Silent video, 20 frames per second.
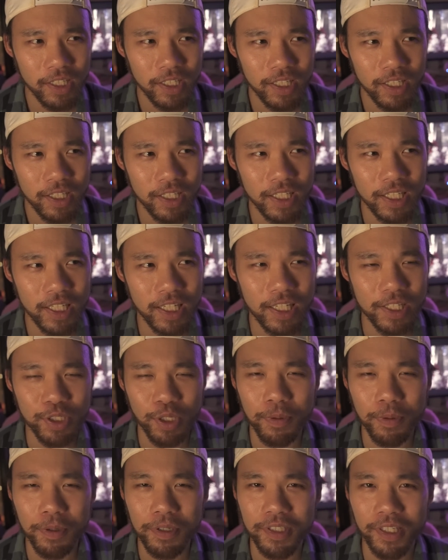It's
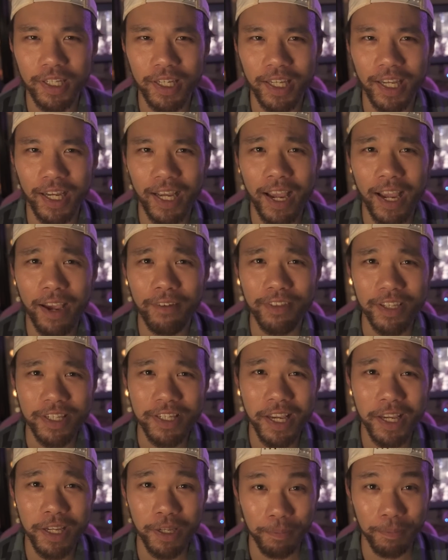almost like I have to
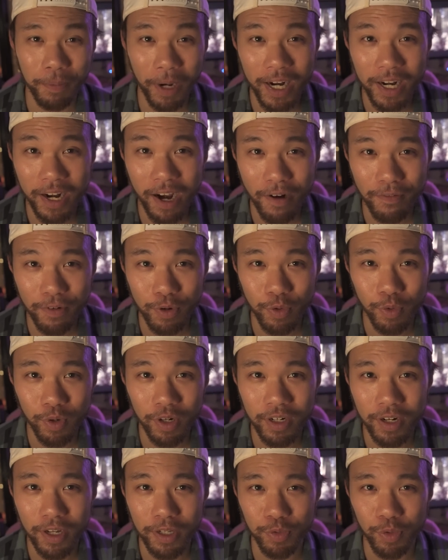say goodbye to
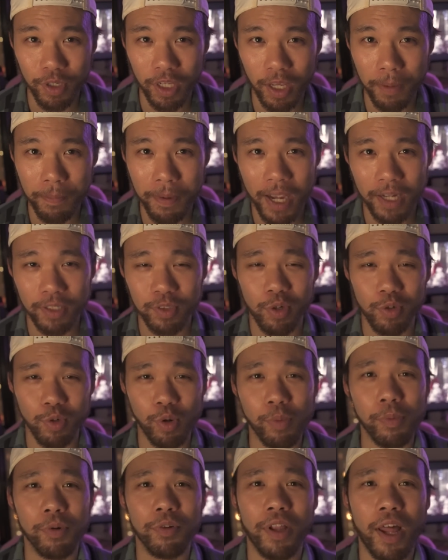everyone as we get back to our
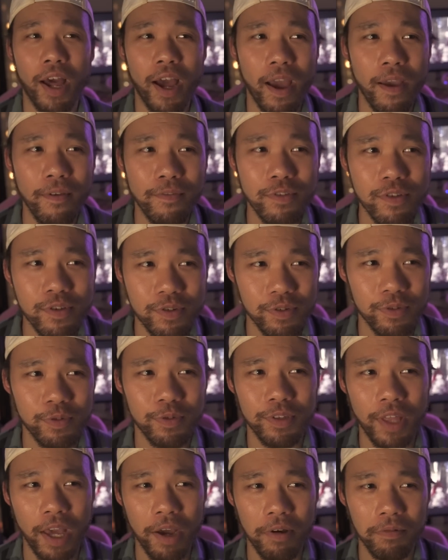normal lives
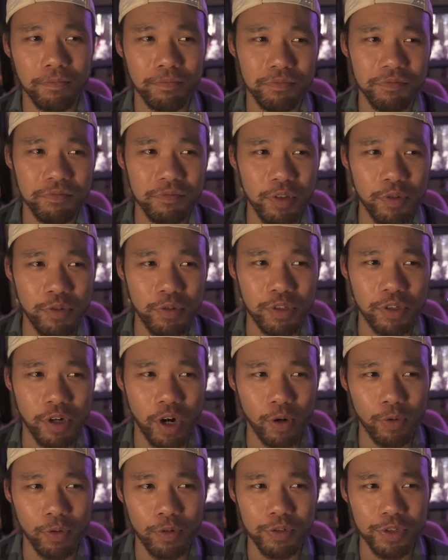without new
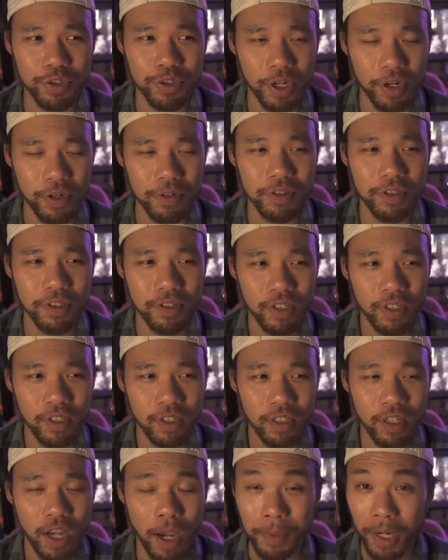Star Wars shows.
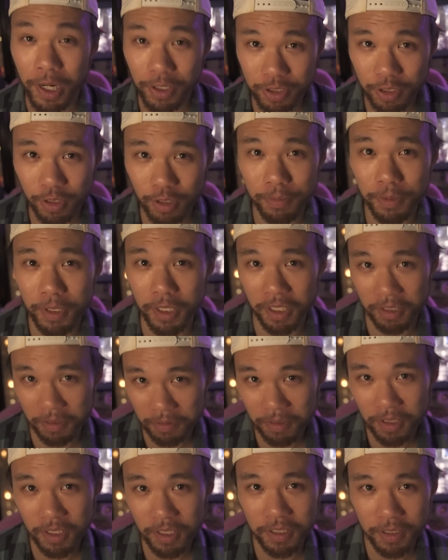I mean, I'll still be
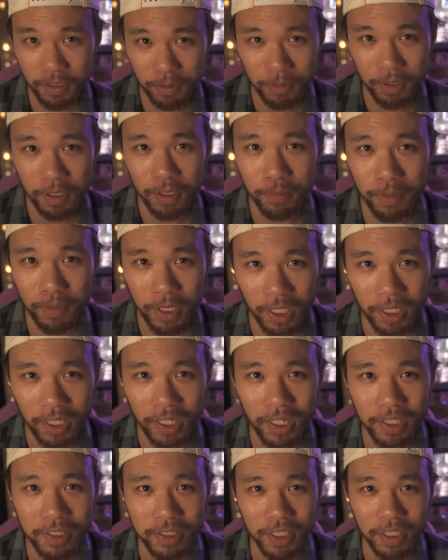here. I'll still be here making
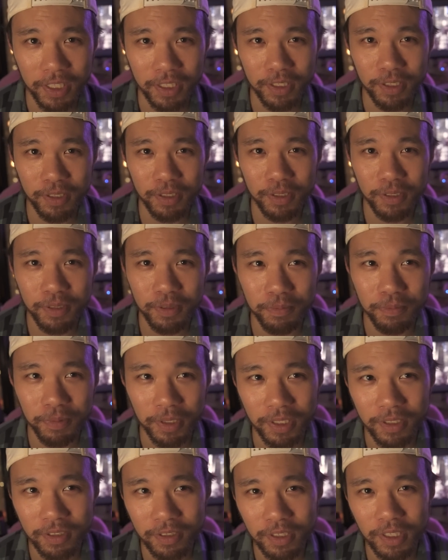content,
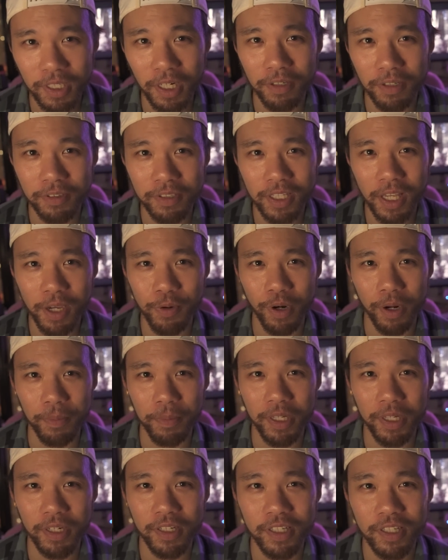but you know, you get what I mean.